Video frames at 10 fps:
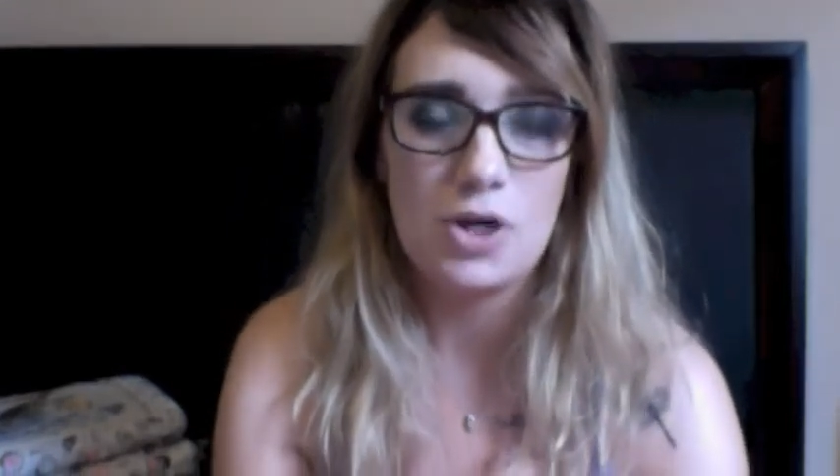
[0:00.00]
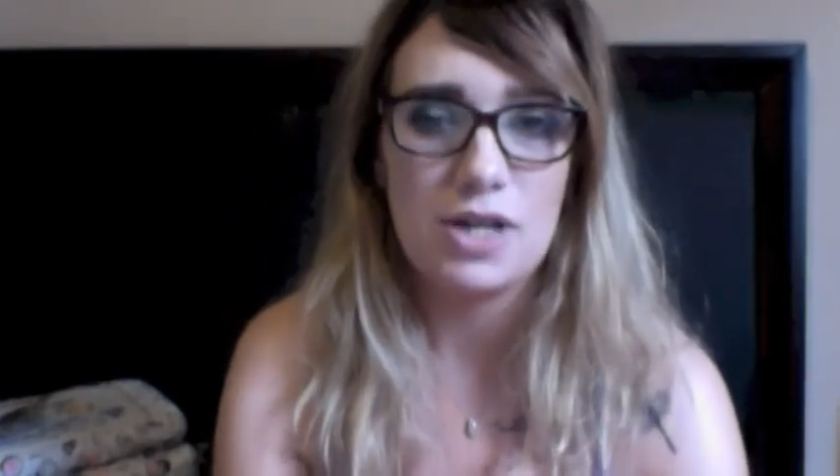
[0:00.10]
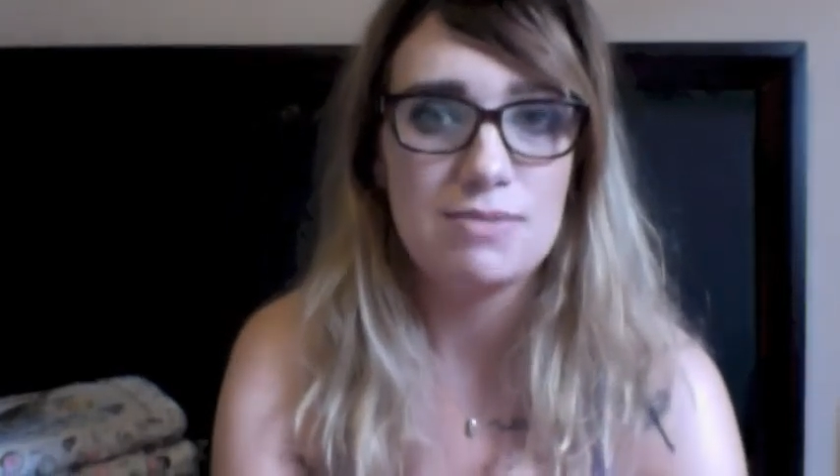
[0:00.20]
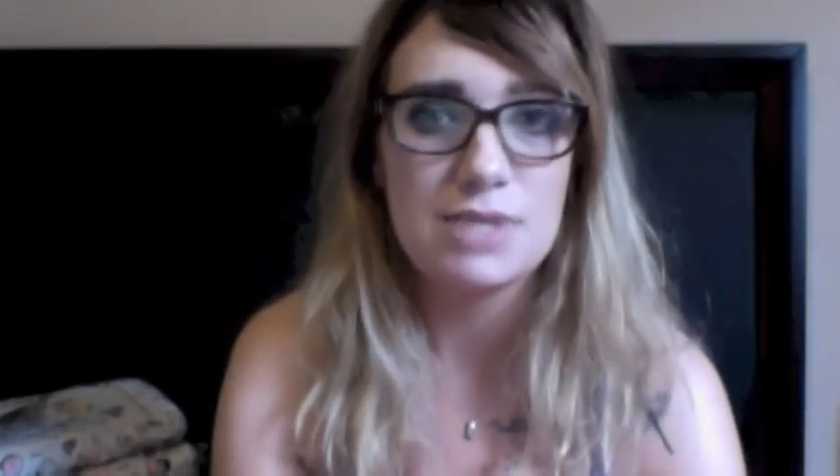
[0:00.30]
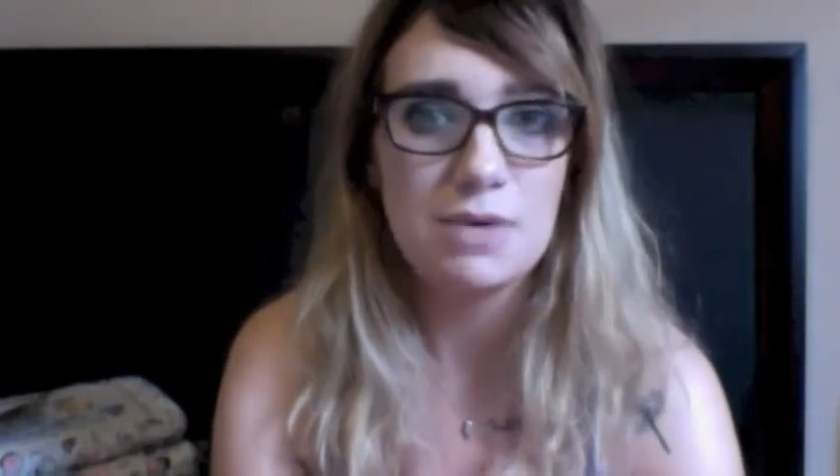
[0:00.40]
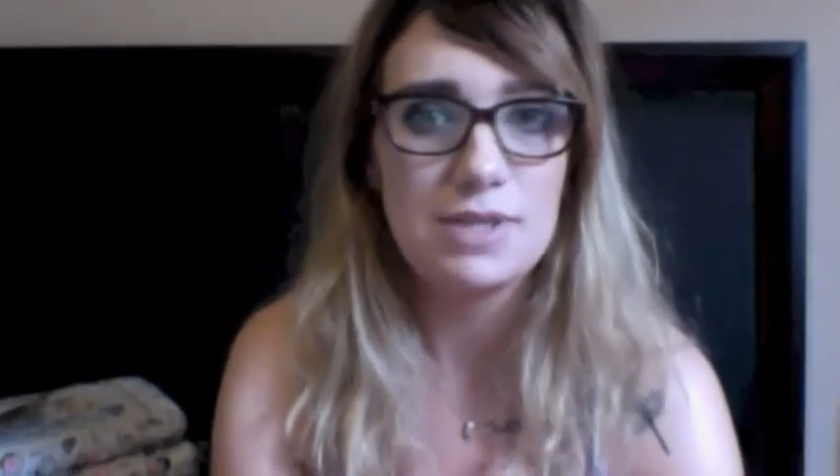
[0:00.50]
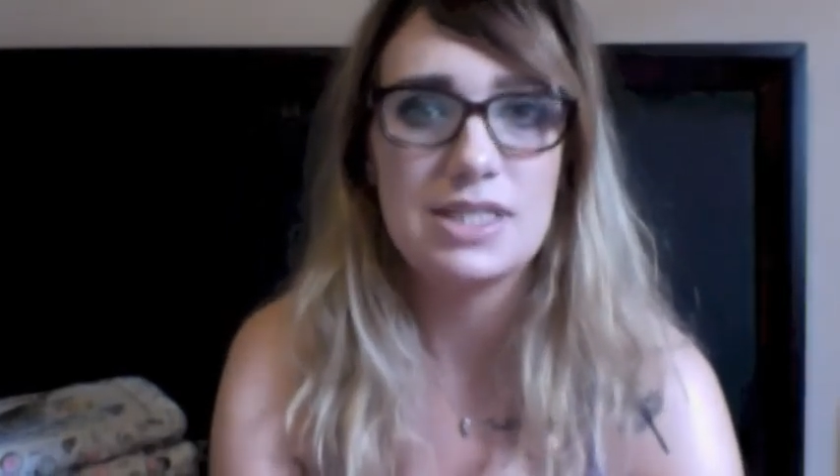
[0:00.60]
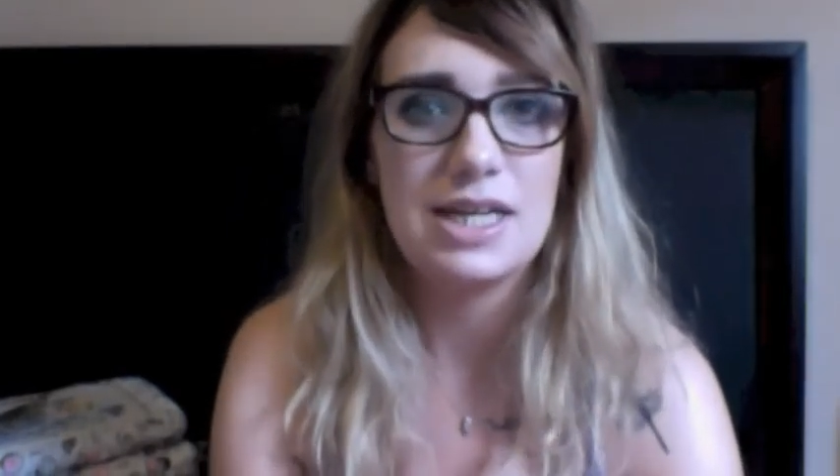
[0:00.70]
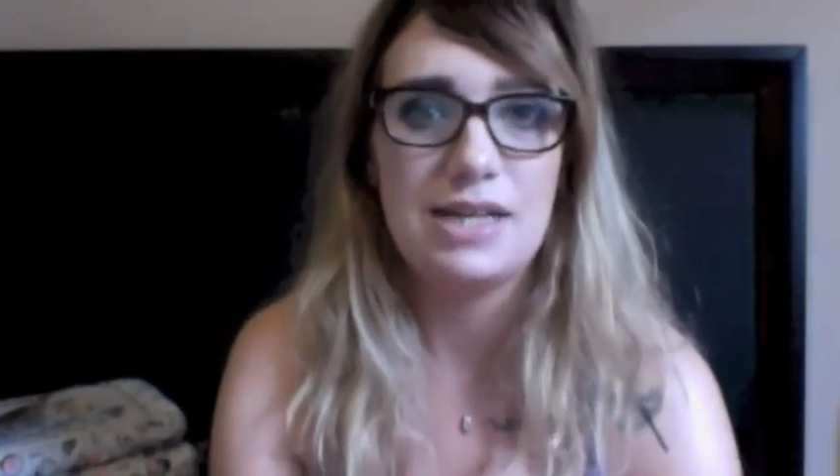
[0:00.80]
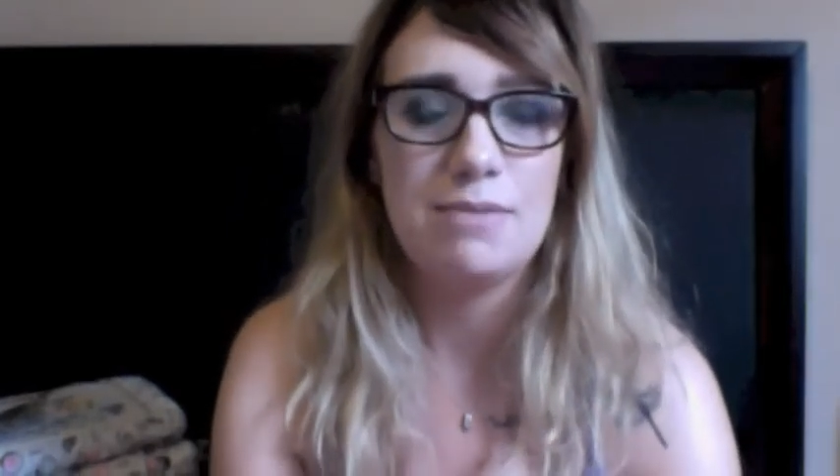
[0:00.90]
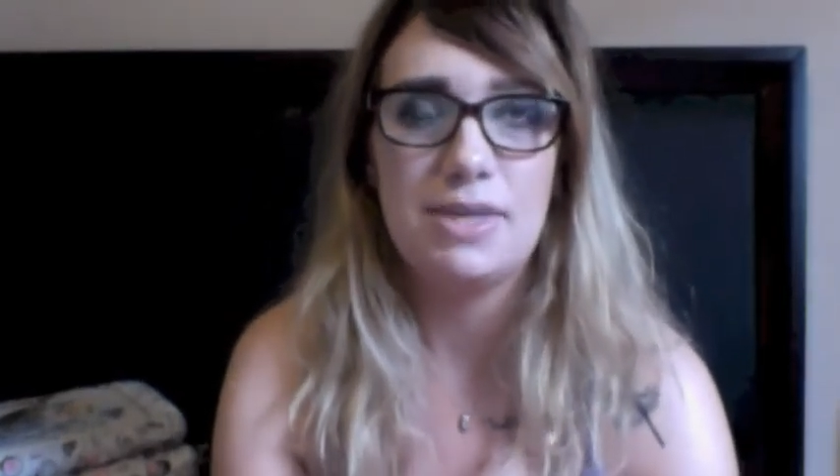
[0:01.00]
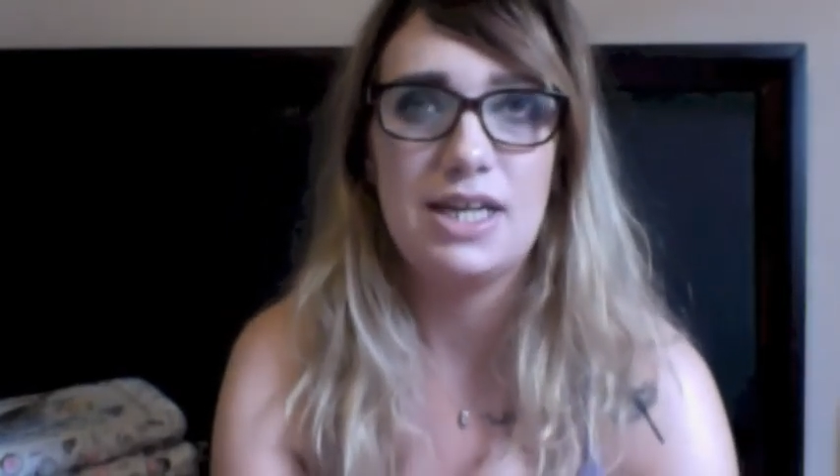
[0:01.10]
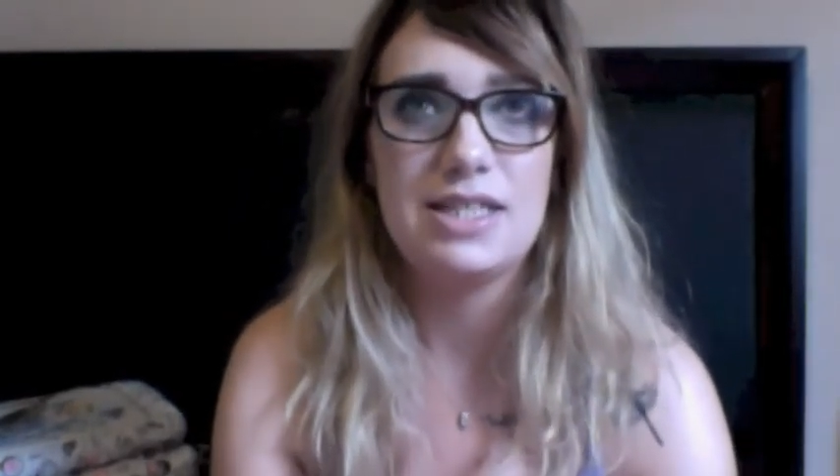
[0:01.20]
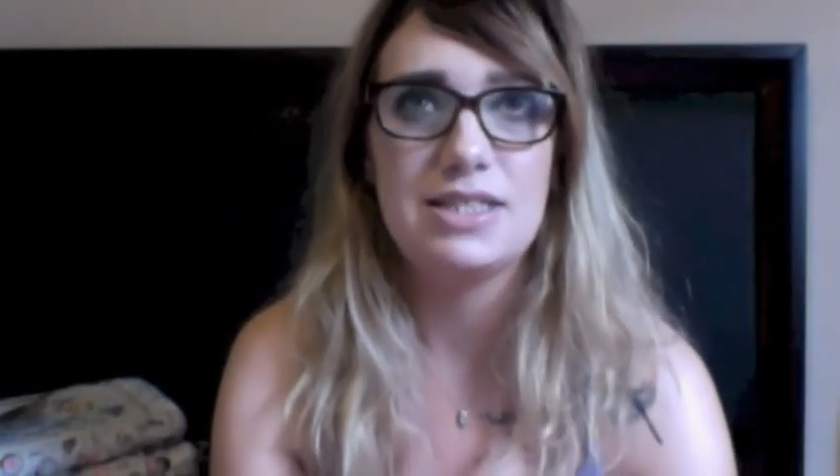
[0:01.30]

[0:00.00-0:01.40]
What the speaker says: and I'm so excited because